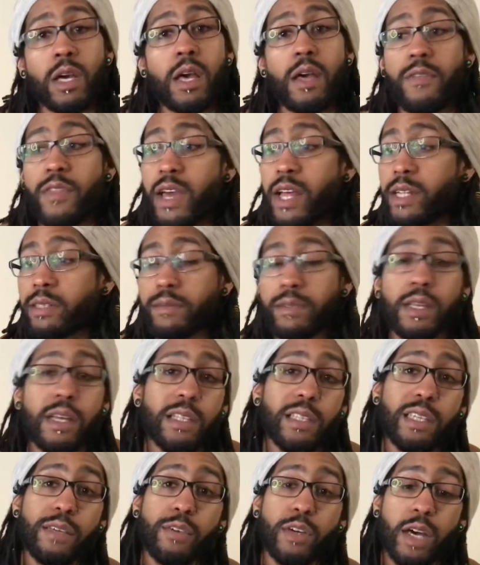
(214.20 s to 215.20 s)
then
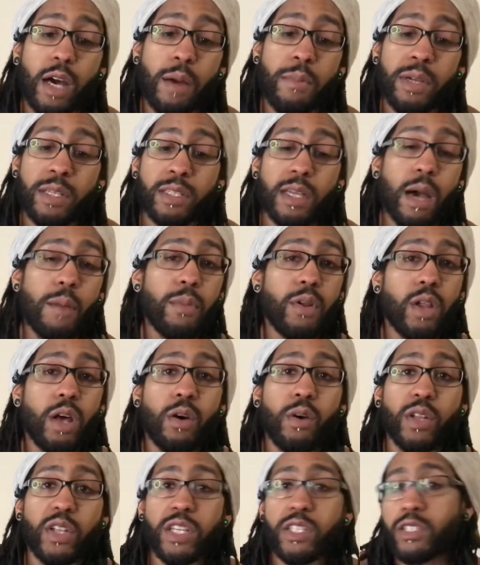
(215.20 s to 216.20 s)
leave a comment down
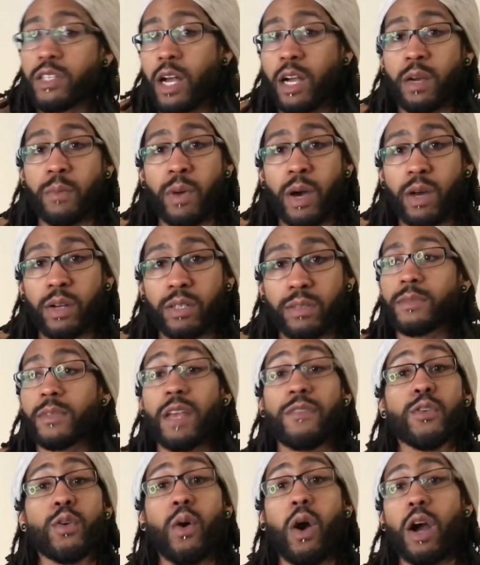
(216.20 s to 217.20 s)
below and let's talk about it.
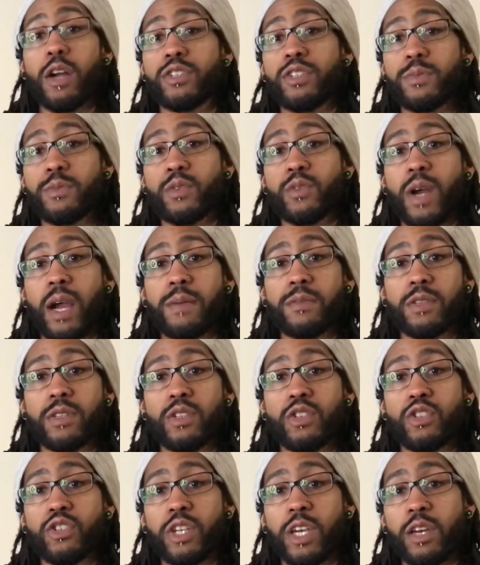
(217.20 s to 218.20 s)
If you aren't subscribed to
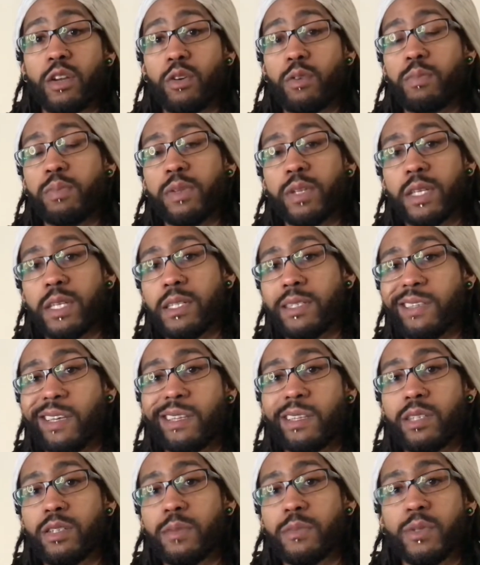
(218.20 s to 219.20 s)
this channel, please
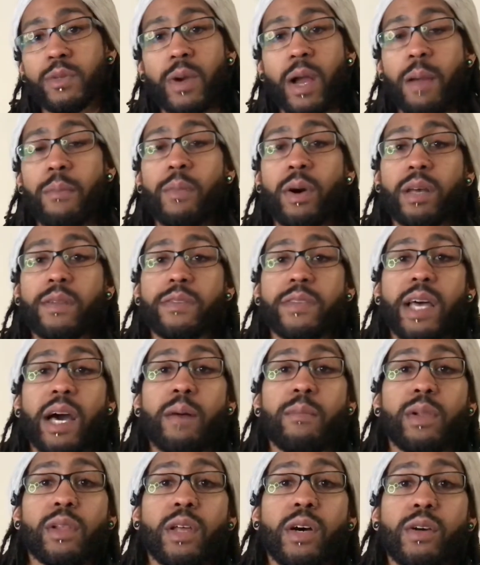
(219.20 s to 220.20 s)
hit the subscribe button
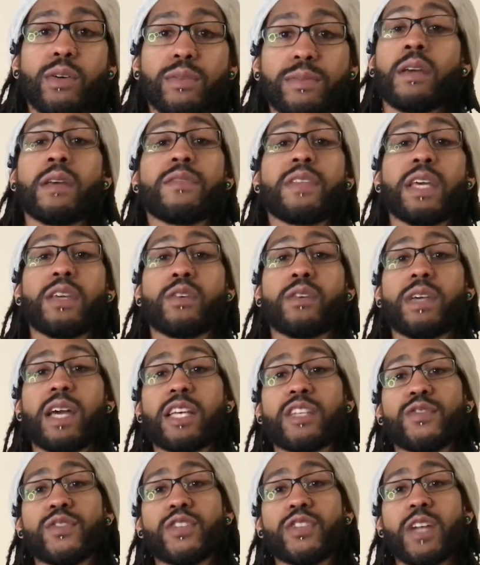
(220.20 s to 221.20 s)
down below. Thank you
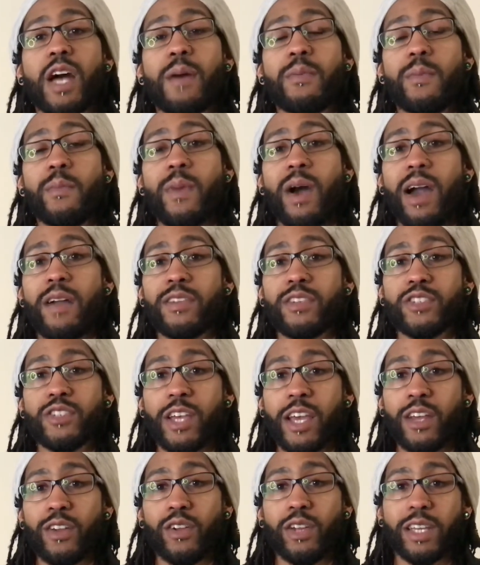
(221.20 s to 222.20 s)
guys for stopping by this
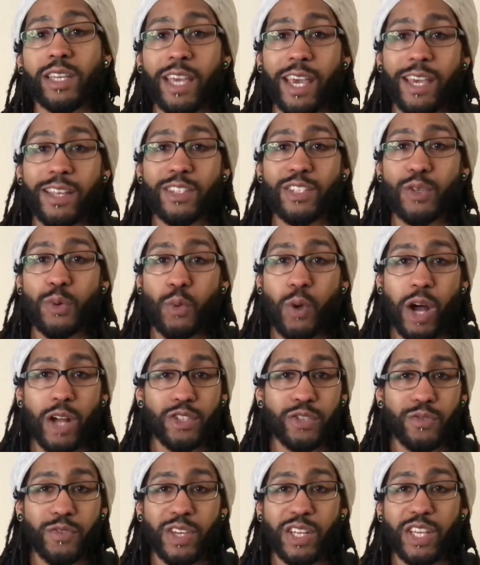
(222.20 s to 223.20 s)
channel again to
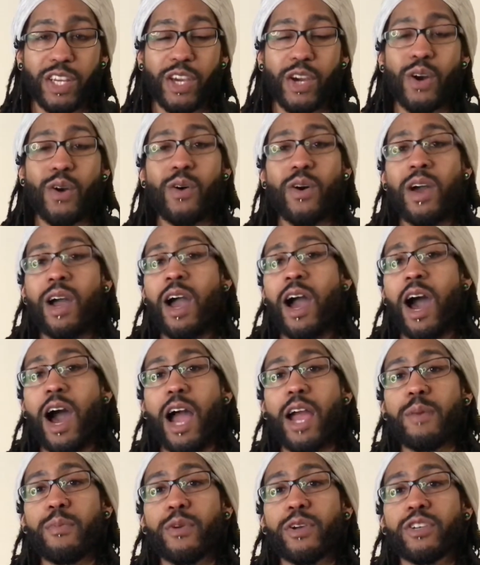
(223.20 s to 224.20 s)
watch a video.
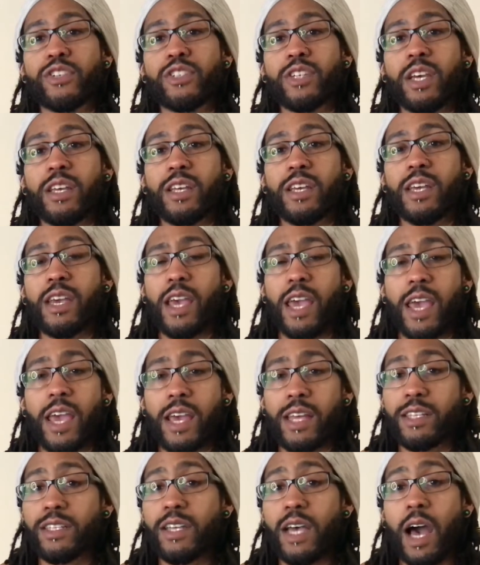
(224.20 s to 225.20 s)
I appreciate it,
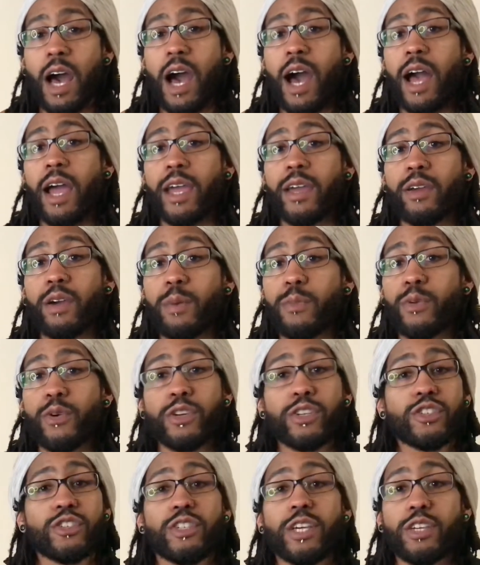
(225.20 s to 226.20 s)
and I
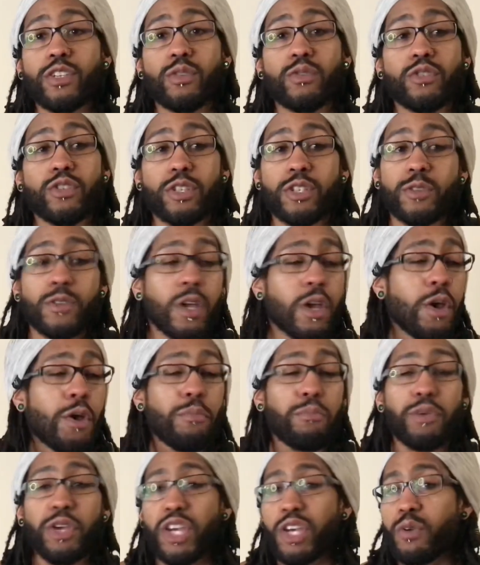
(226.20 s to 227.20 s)
appreciate you just
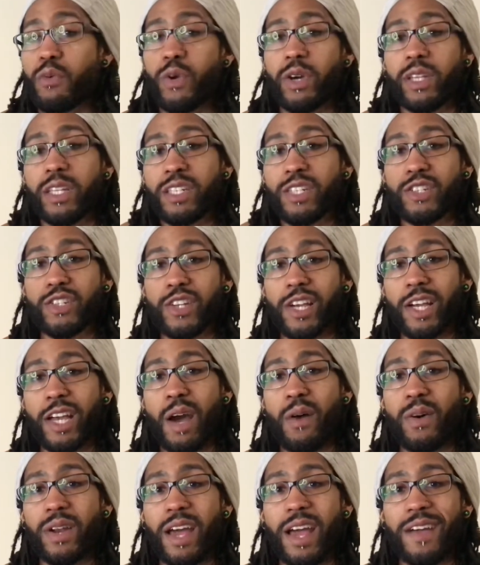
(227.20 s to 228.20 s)
being willing to check
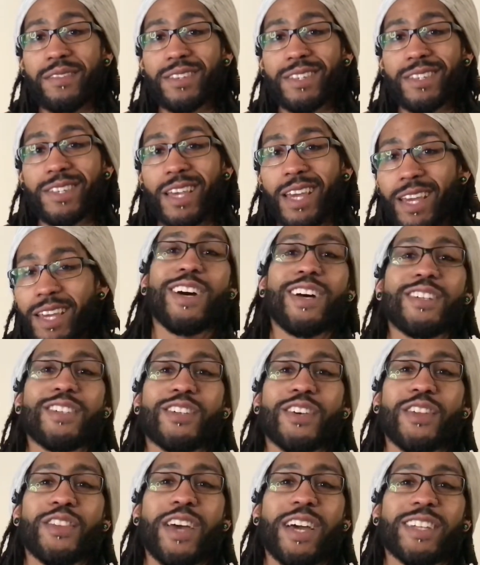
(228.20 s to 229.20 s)
out what I have to say.
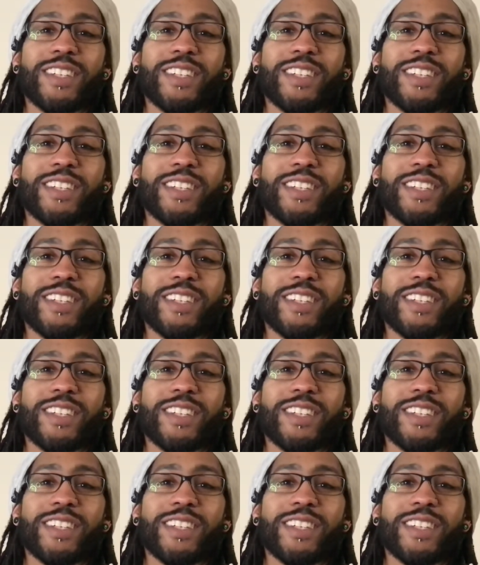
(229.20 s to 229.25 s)
Until next